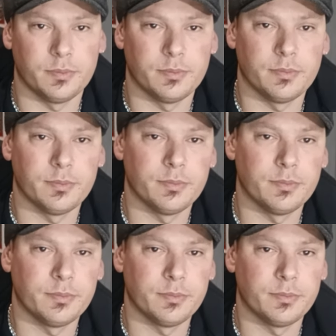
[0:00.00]

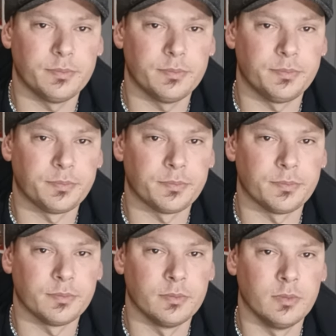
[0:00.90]

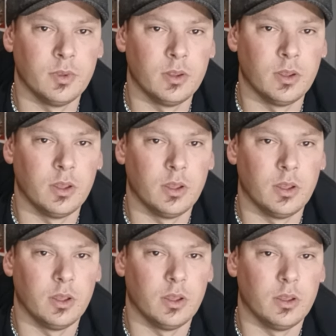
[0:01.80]

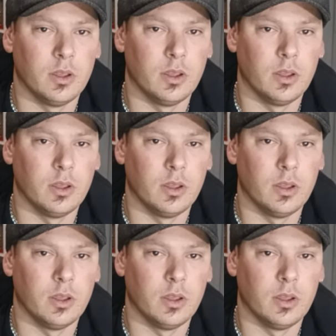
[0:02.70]
(no one is talking)